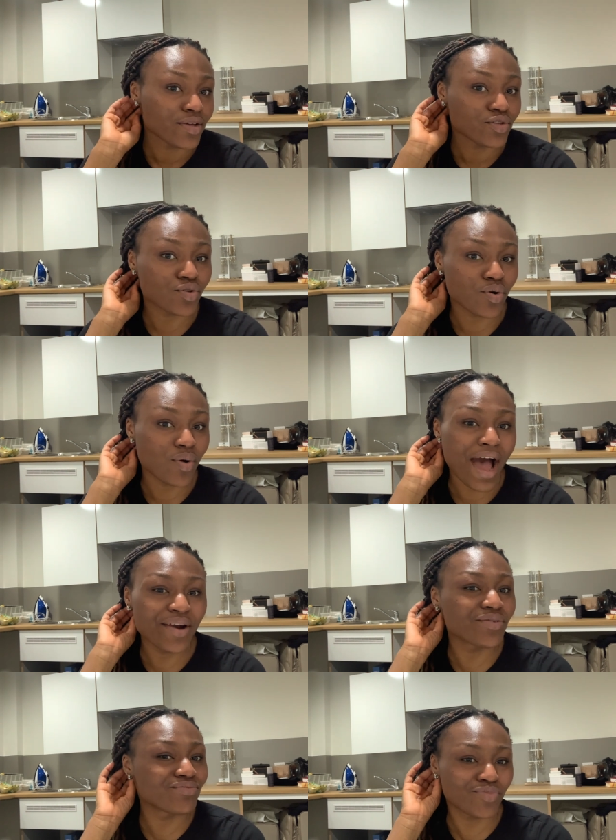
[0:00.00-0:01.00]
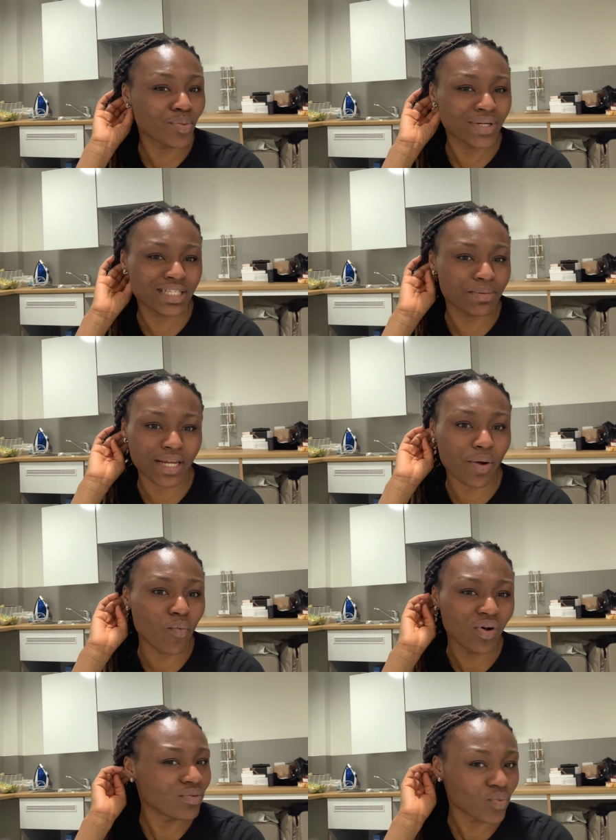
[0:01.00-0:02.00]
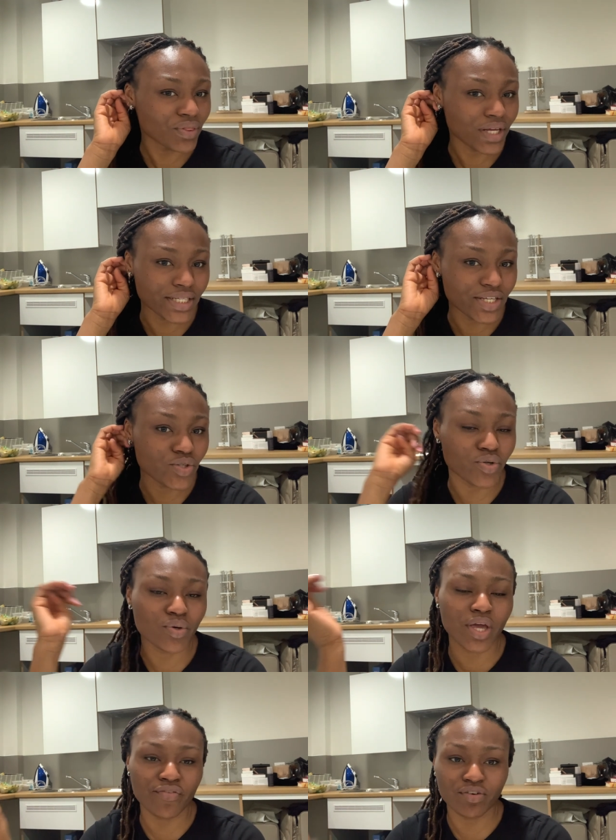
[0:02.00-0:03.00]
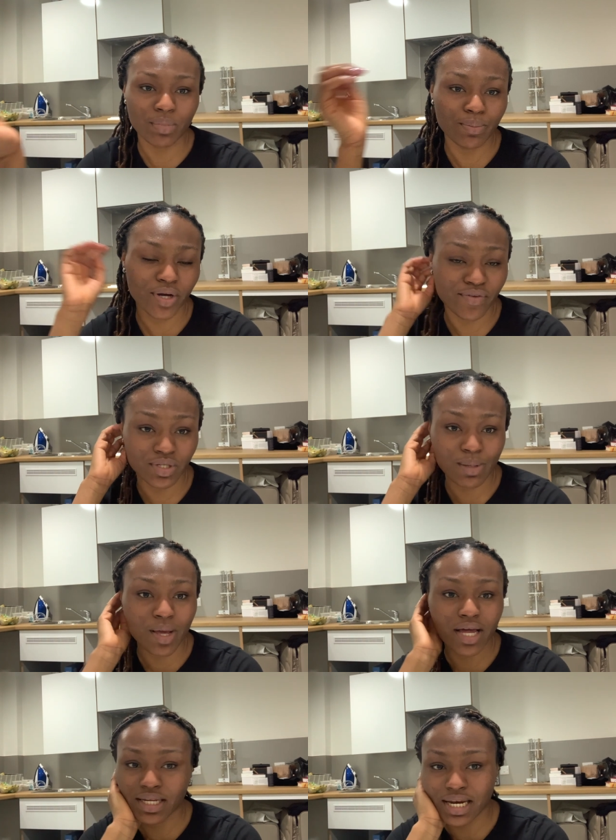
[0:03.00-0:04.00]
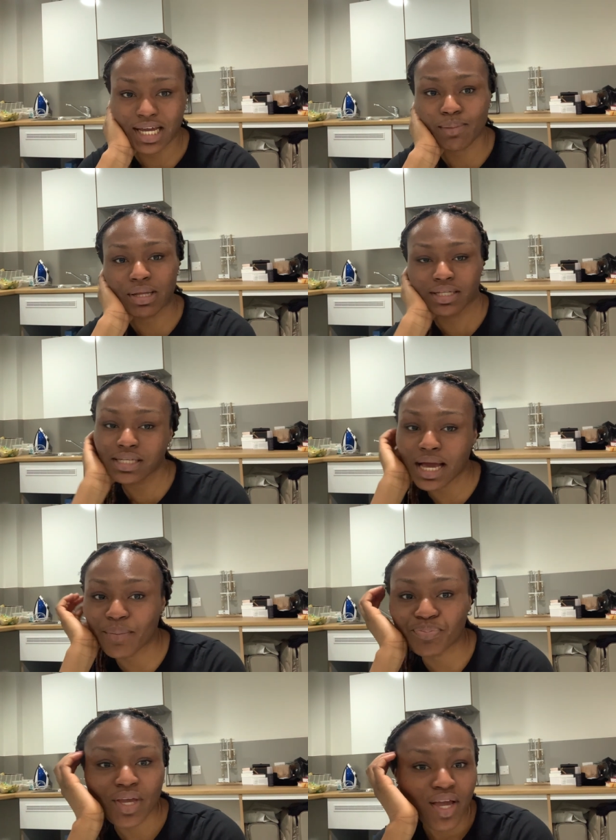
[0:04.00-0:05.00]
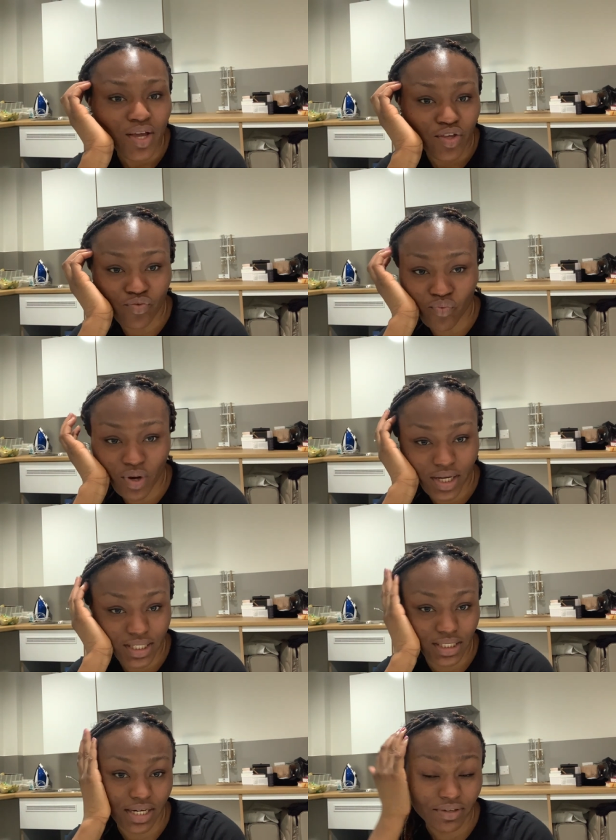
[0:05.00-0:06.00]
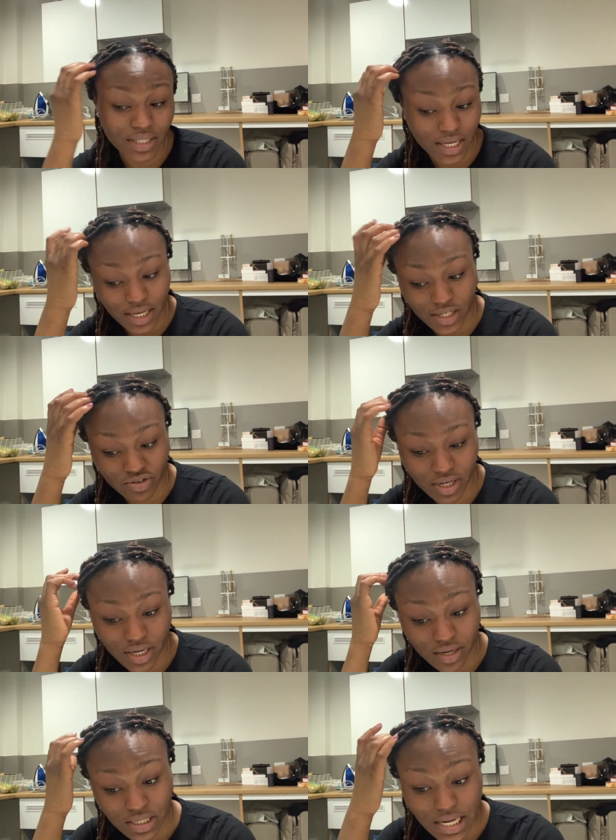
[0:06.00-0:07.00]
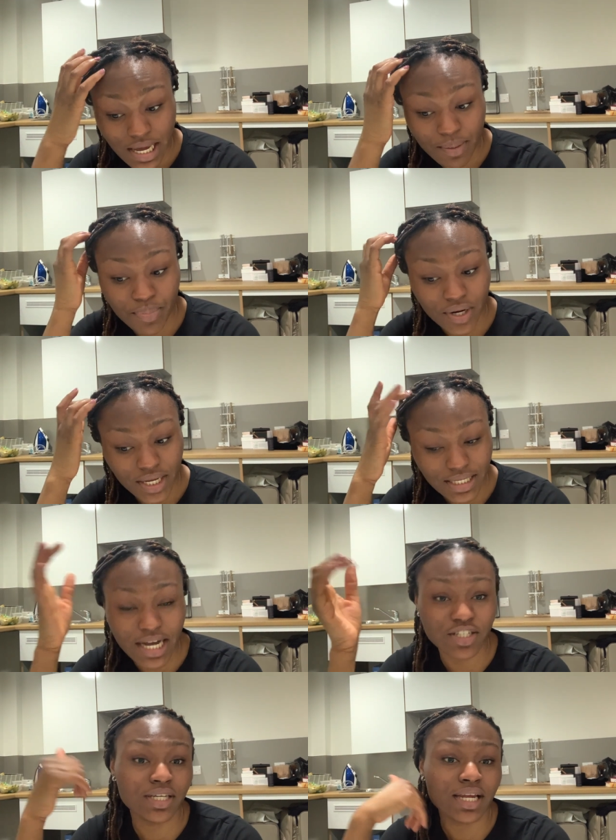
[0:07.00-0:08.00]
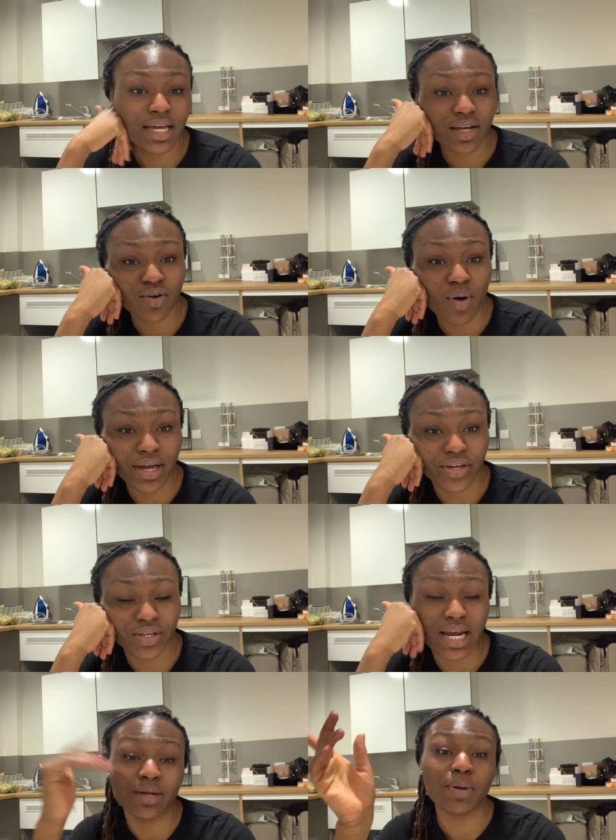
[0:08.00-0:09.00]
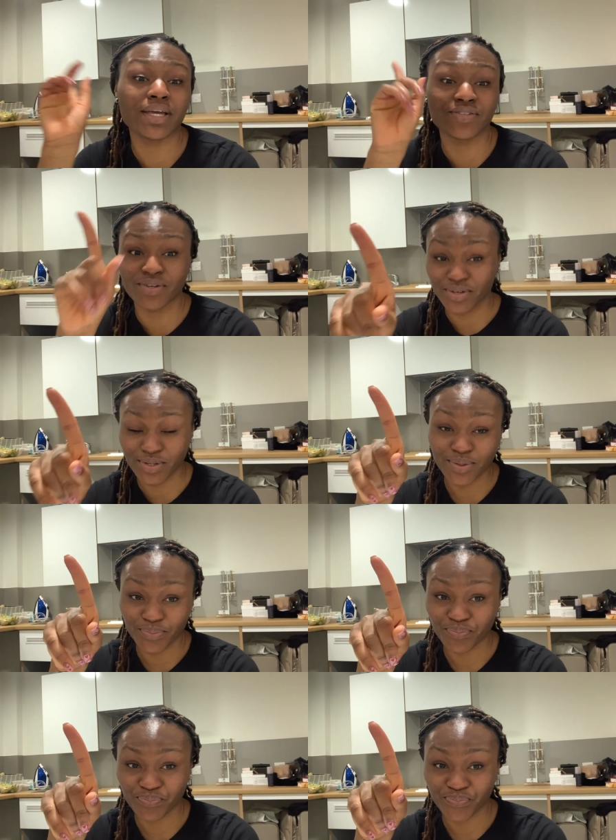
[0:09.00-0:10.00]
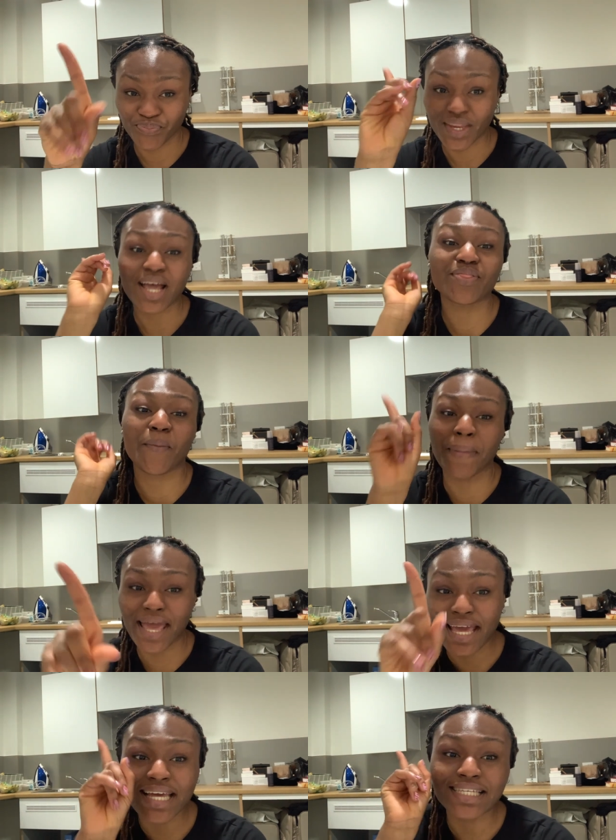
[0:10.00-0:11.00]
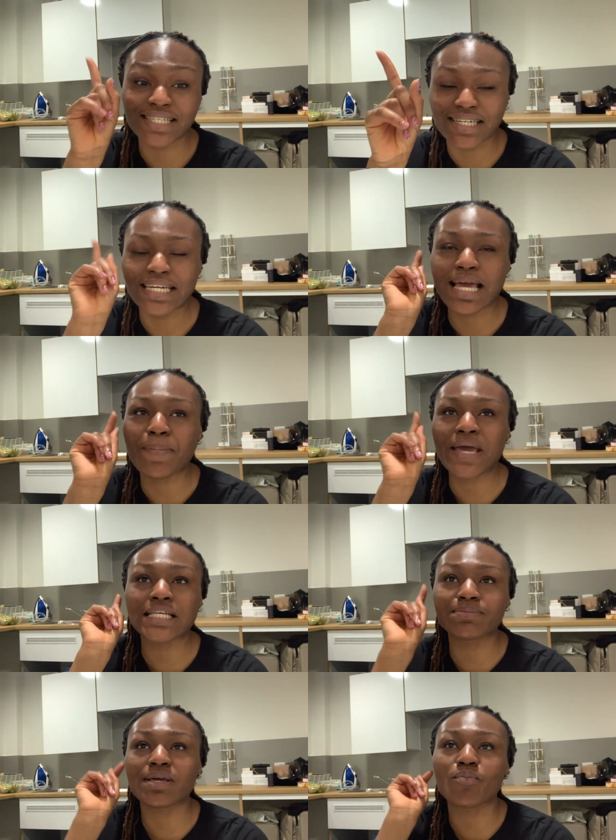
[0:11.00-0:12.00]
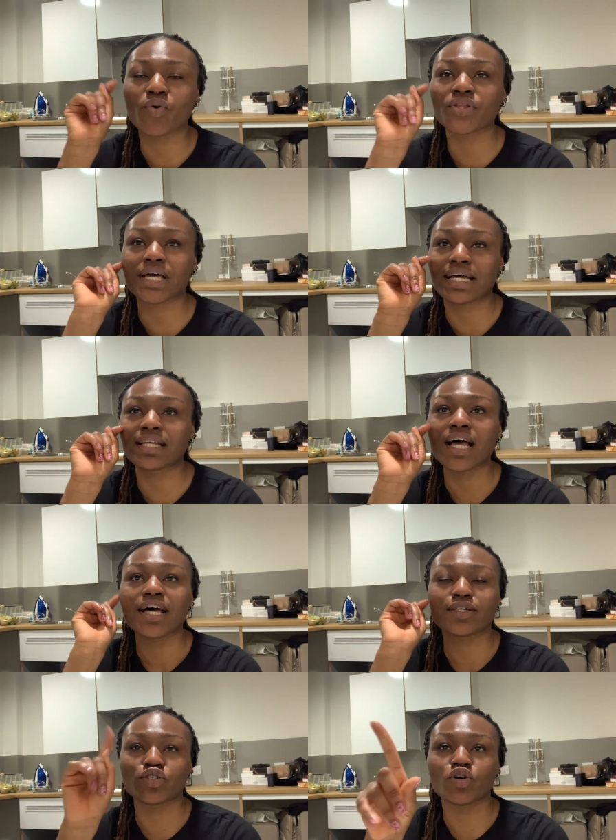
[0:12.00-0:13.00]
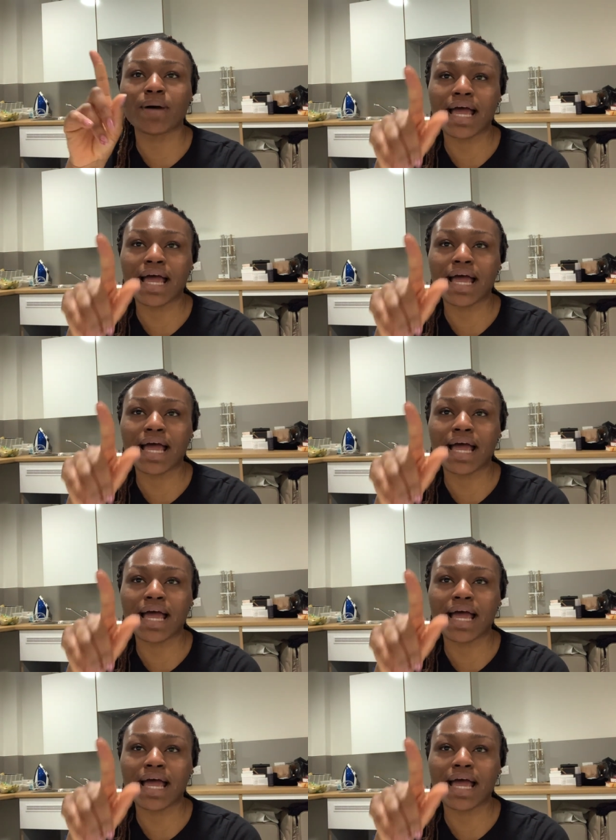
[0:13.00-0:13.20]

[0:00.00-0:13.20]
So I don't normally sleep till like 1, 1:30. So it's okay for me. But if you sleep early, like by the time you've worked and everything, it's already the end of the day. But it's actually like quite good. And the pay is good. The pay is good. It pays me more than the job I